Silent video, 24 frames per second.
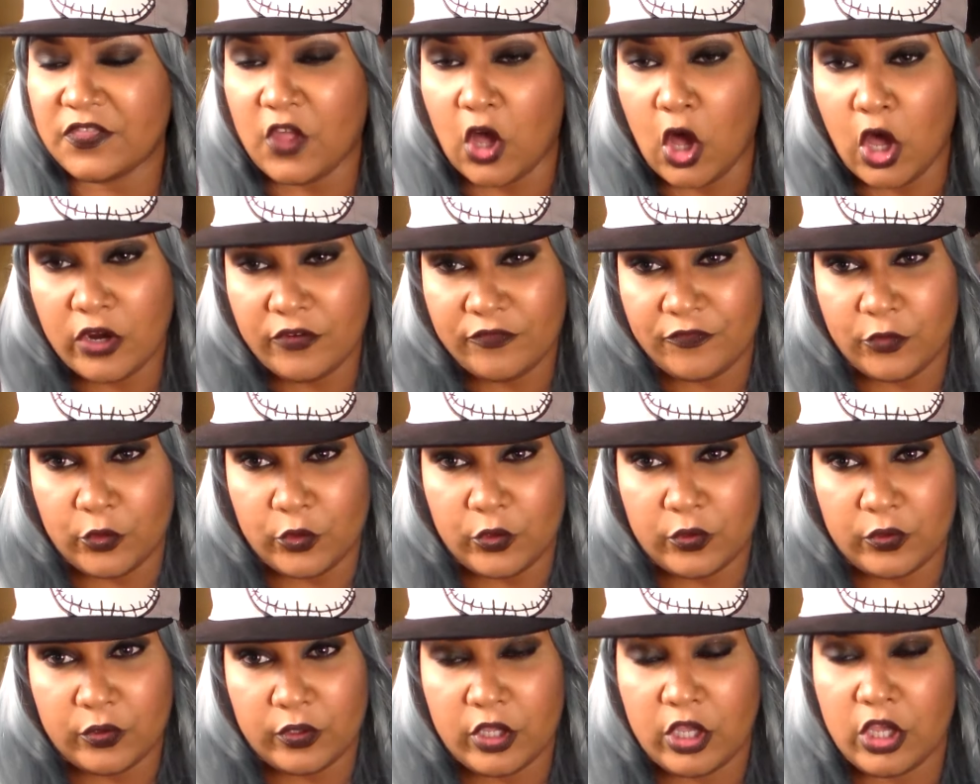
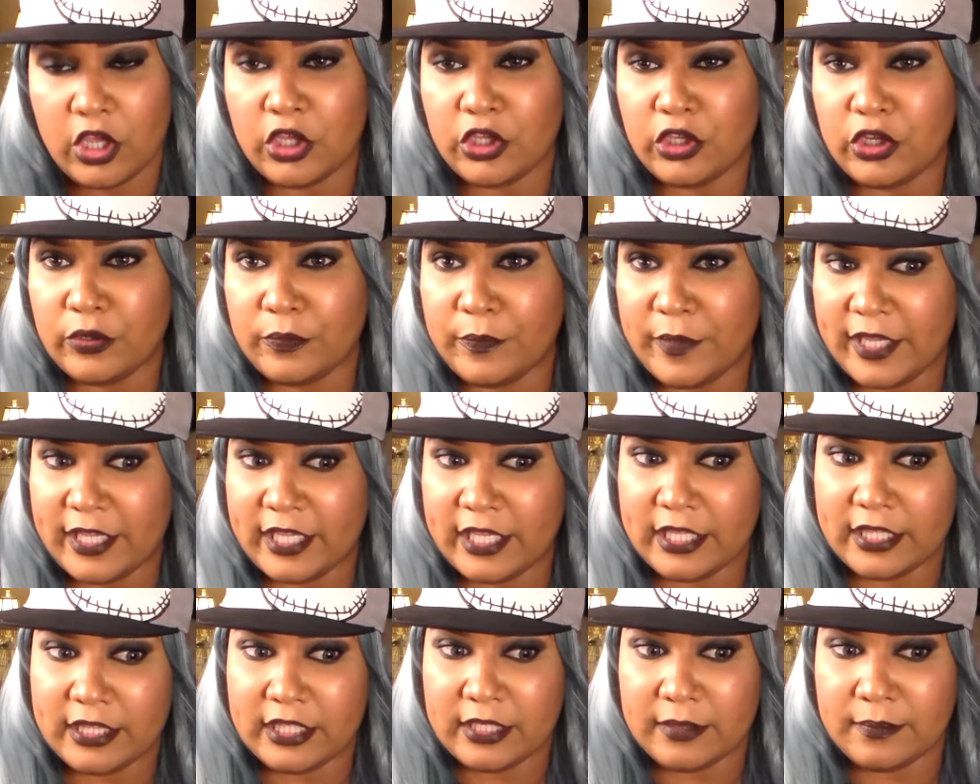thoughtful. You're
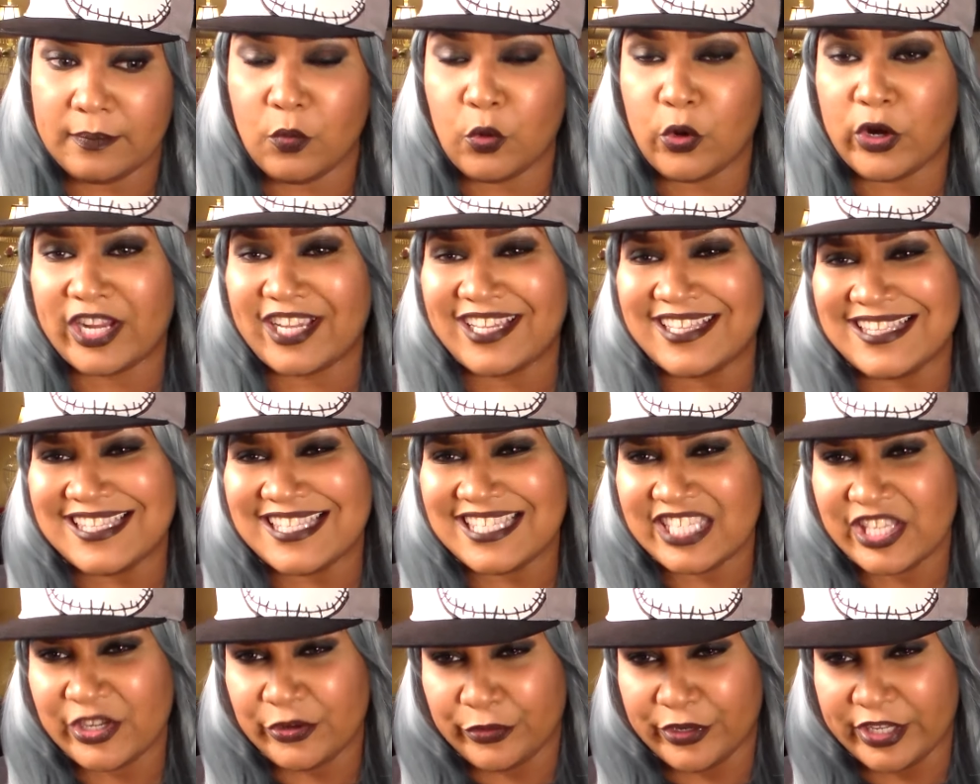making them more
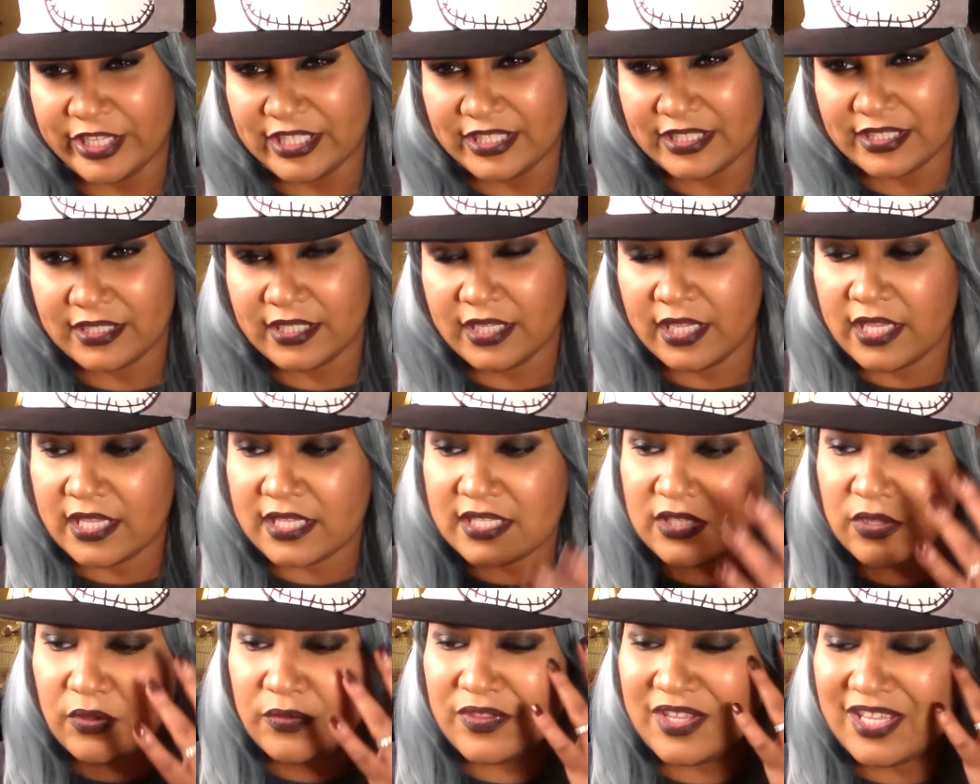considerate.
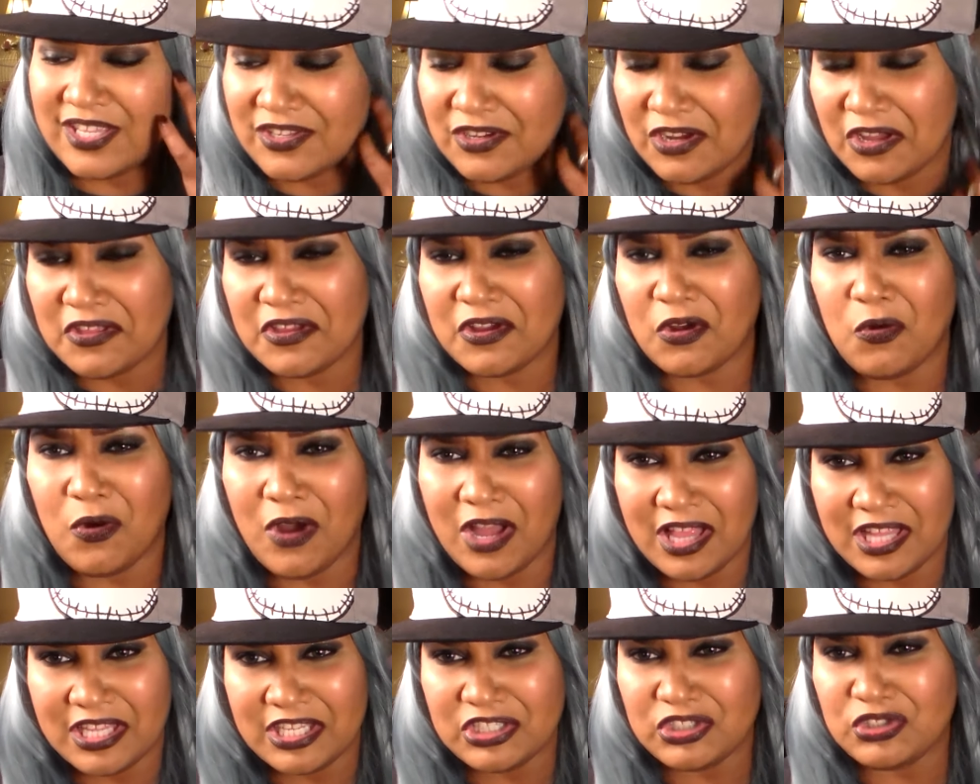So these are all the
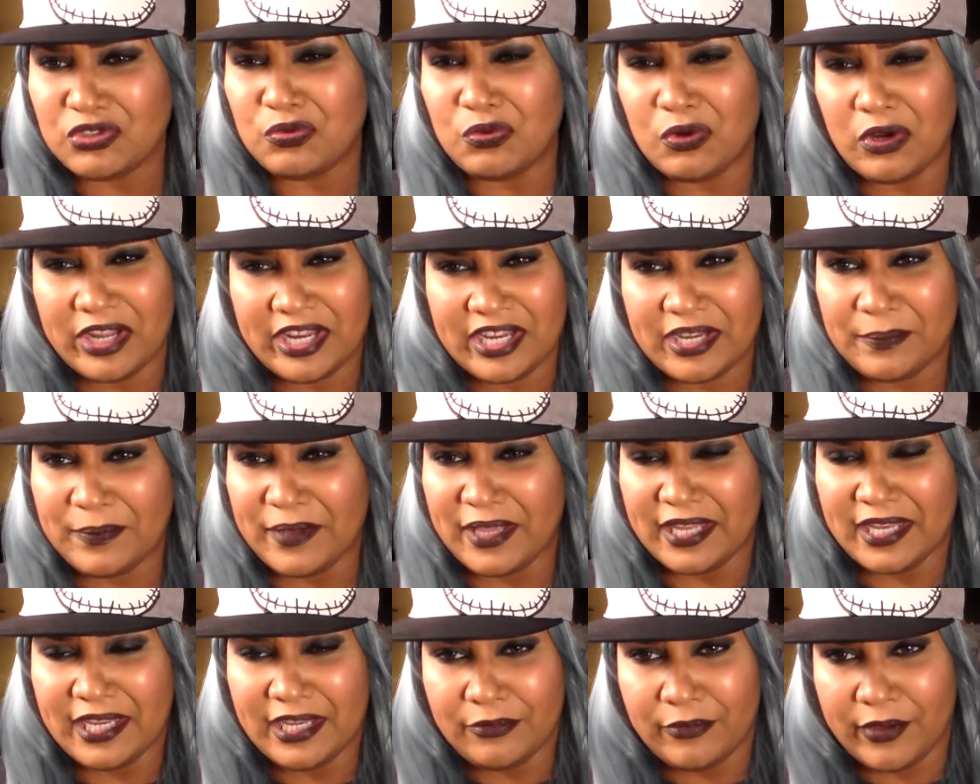qualities you want in a
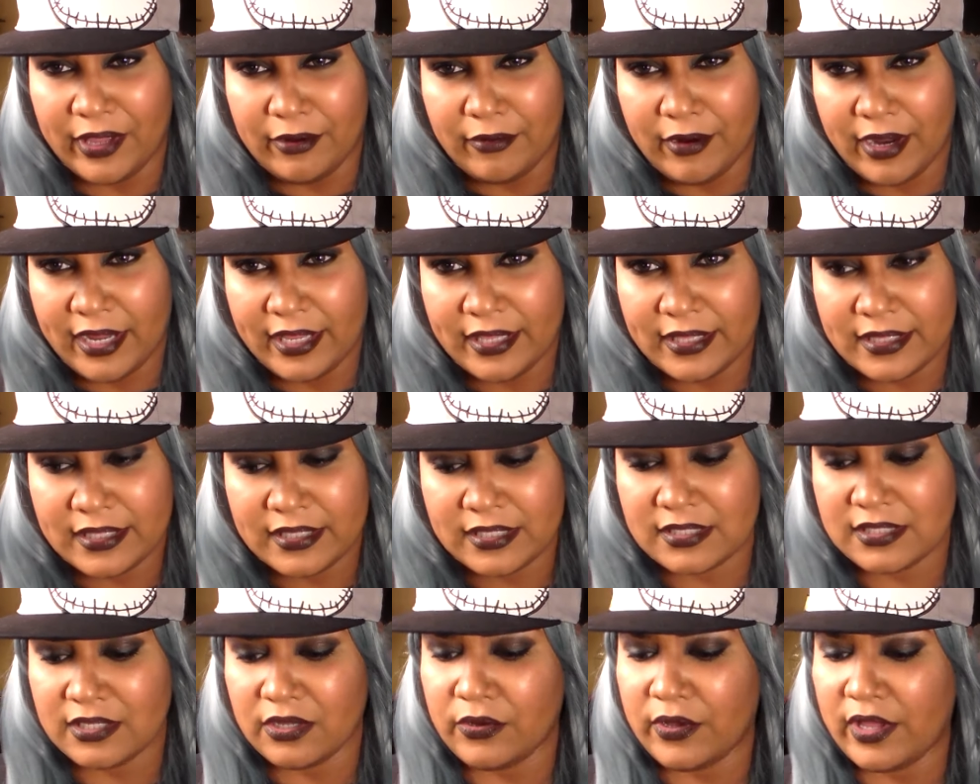man anyway, right?
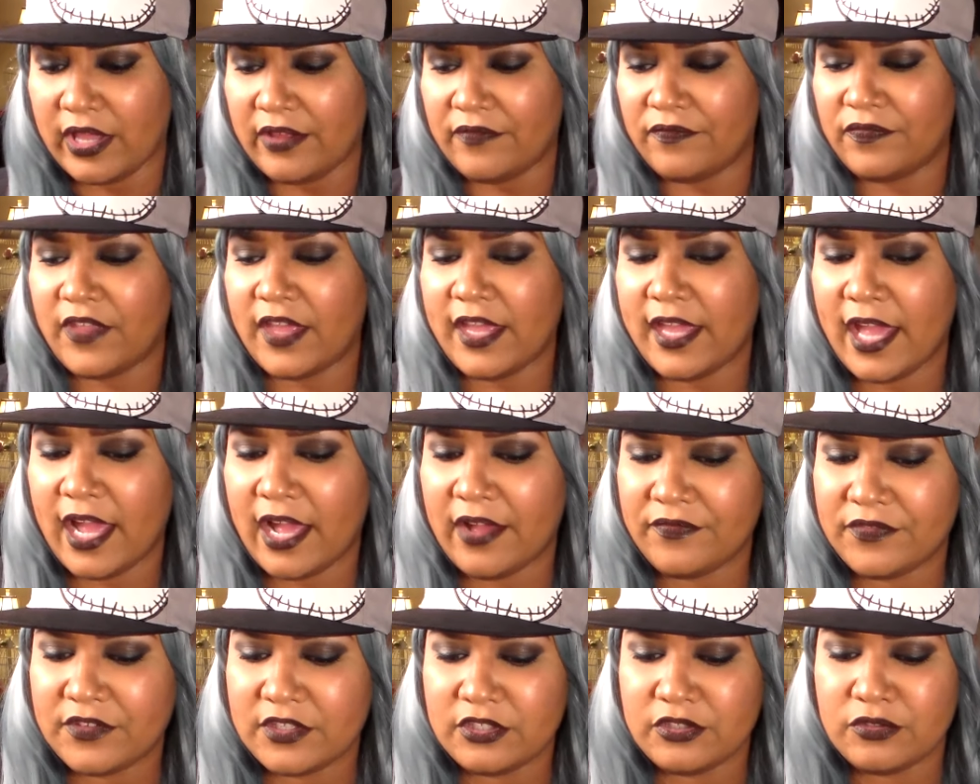So if they
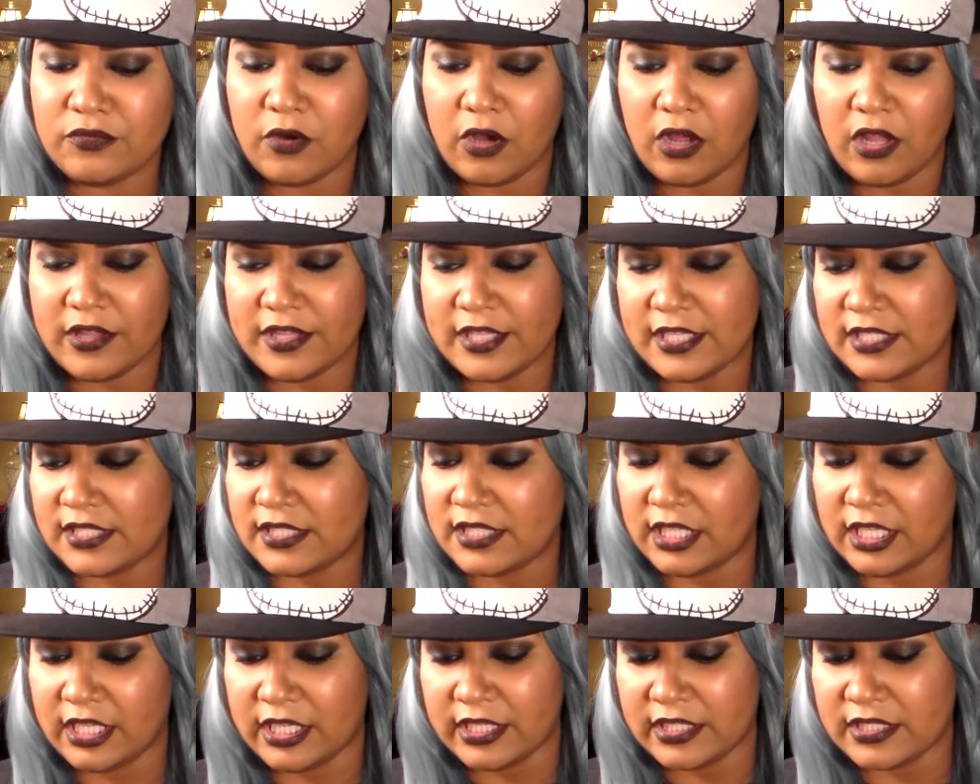have to do all these
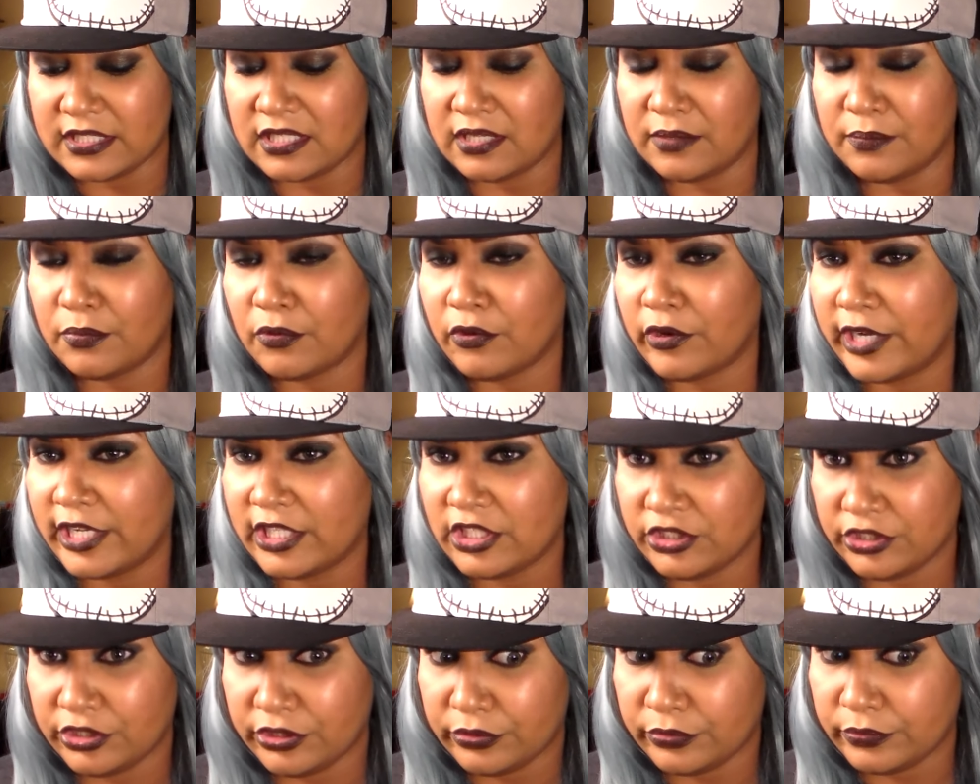things to
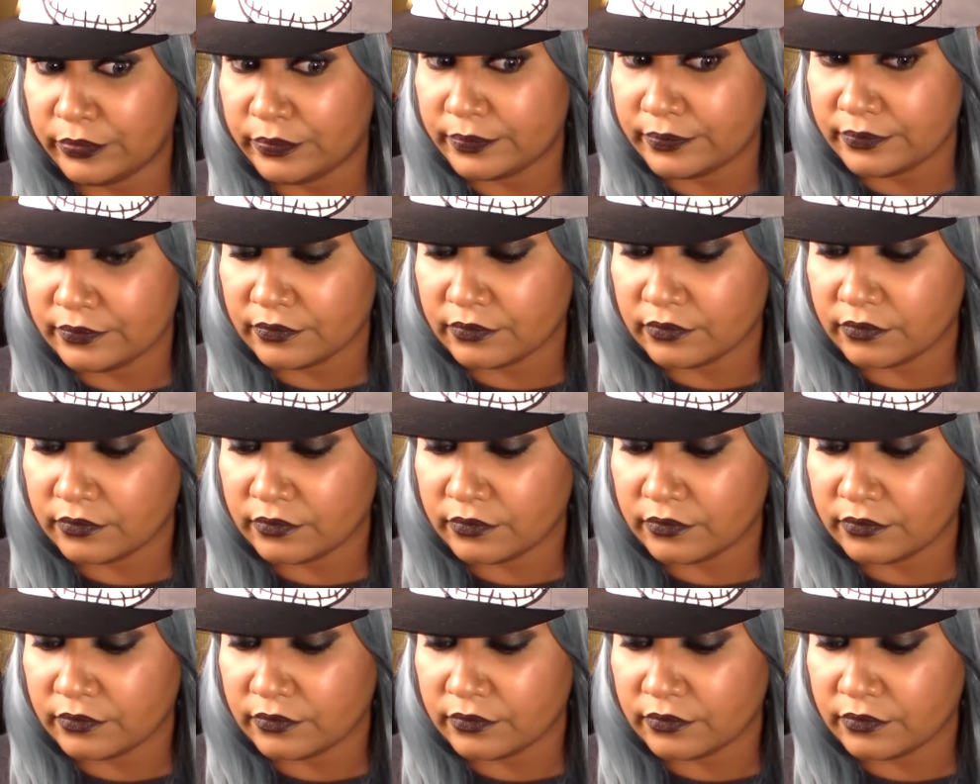impress you